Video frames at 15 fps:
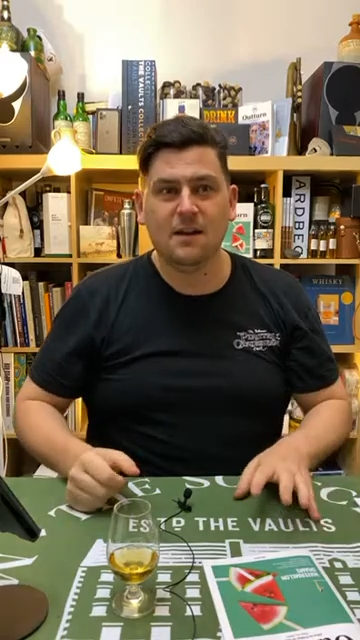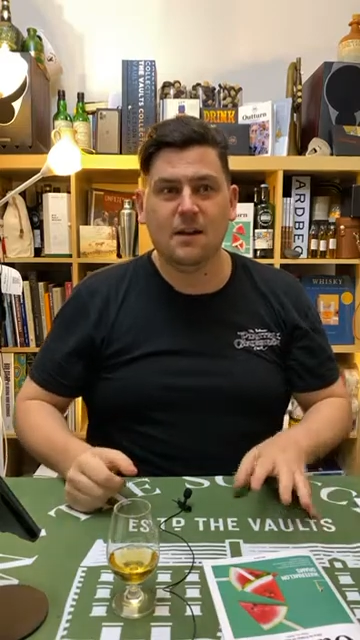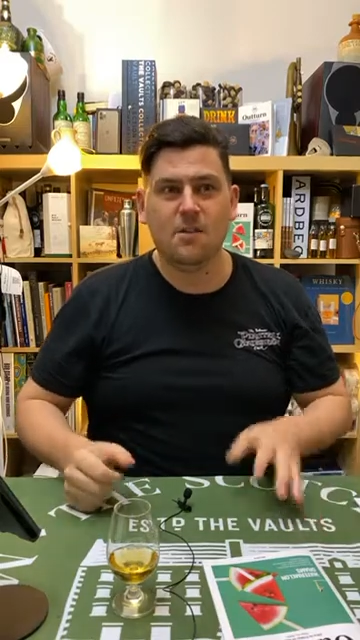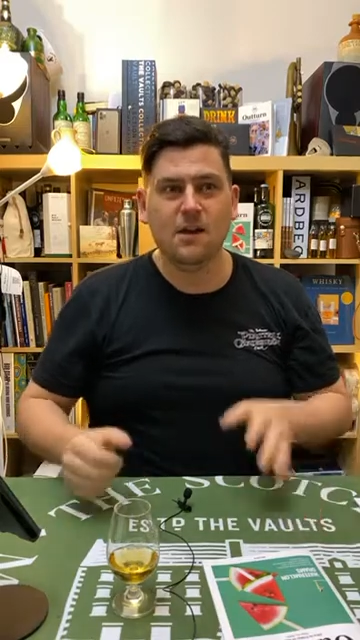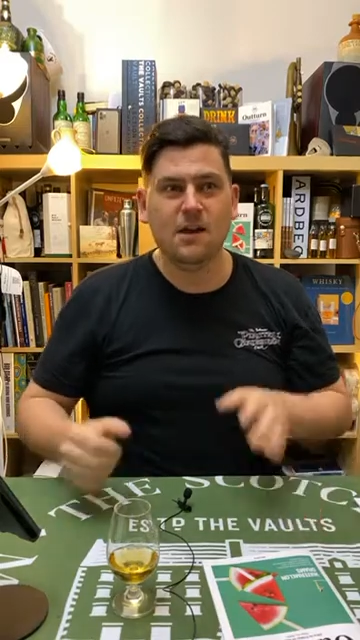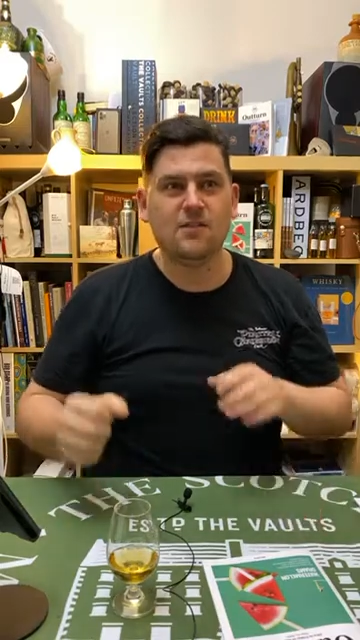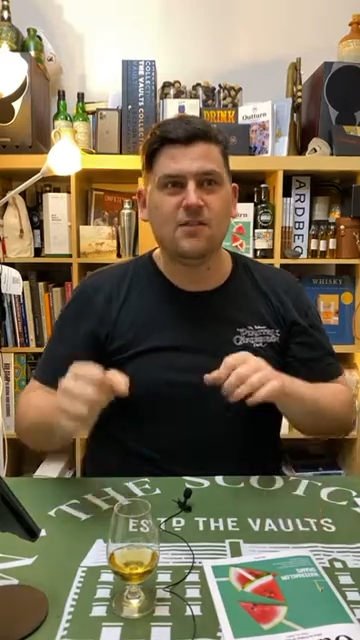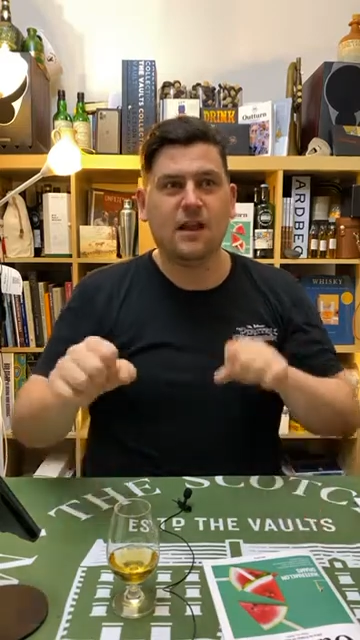
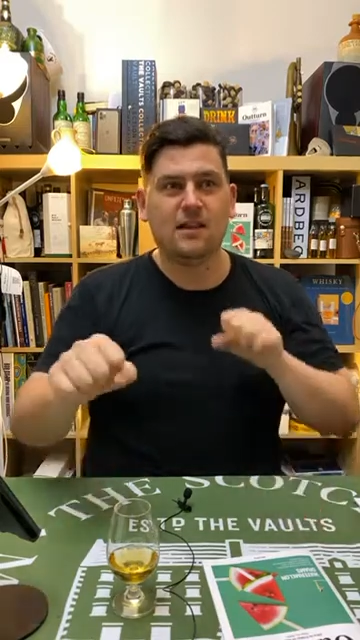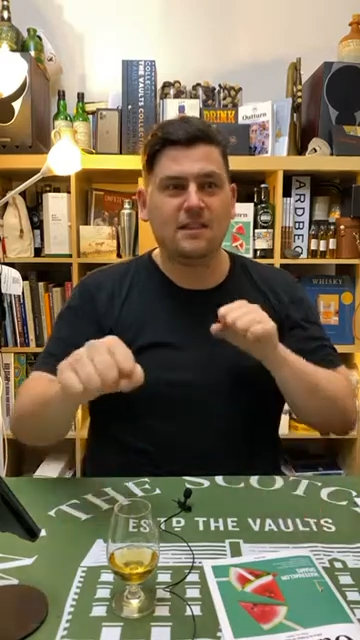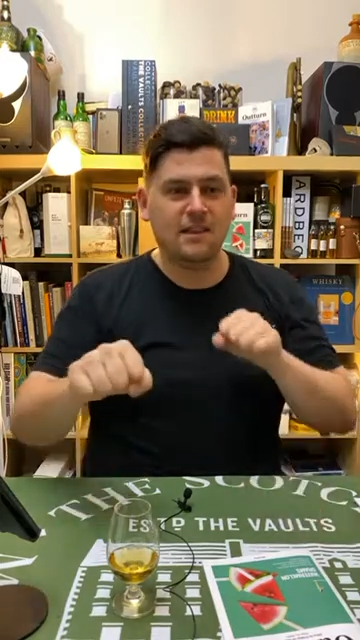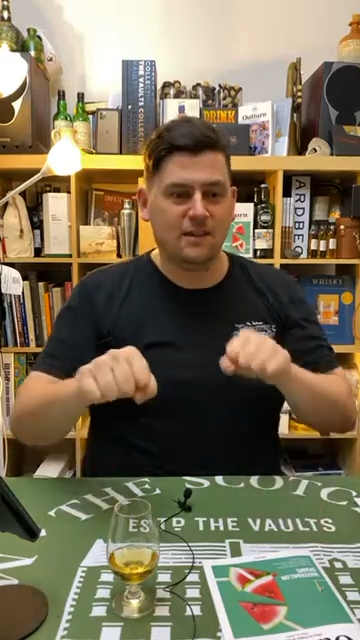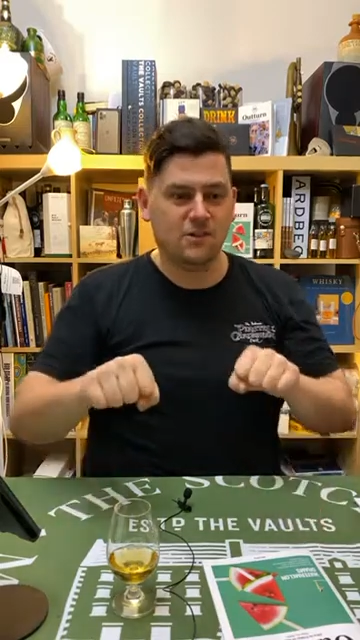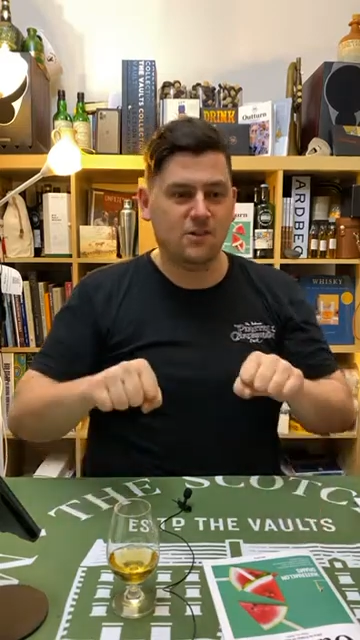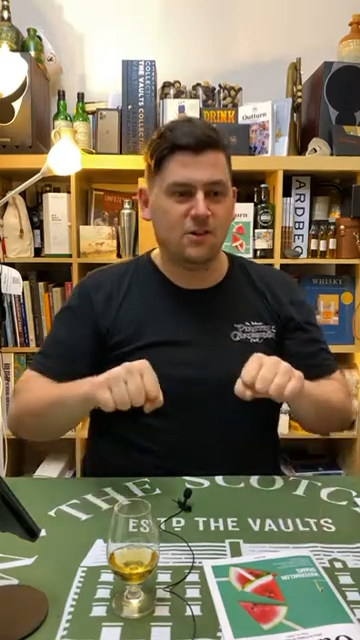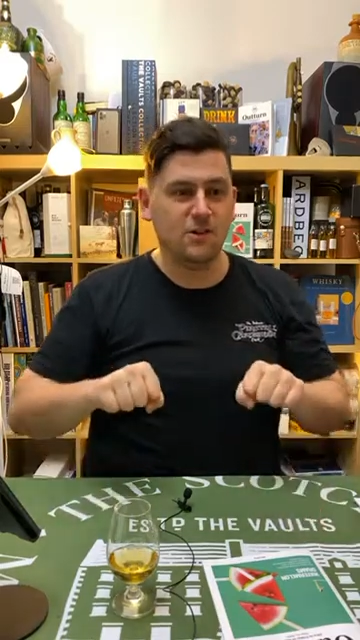Think of it like
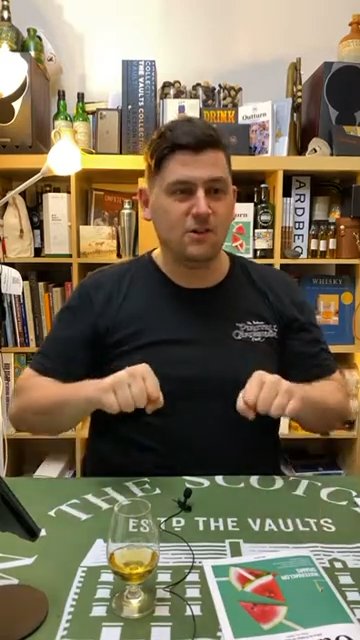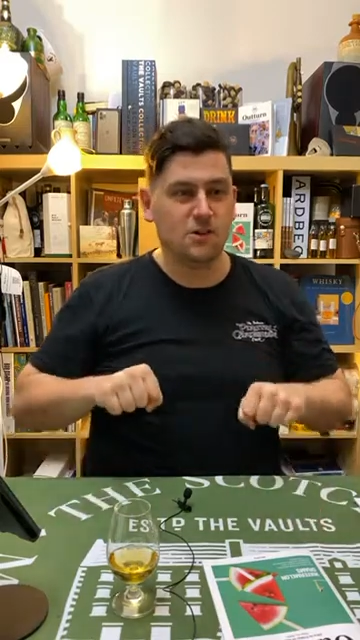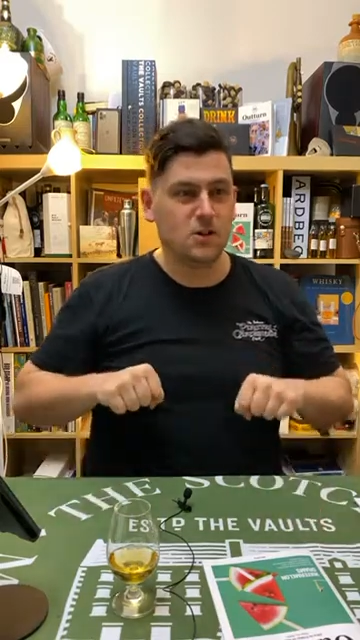this: you're in the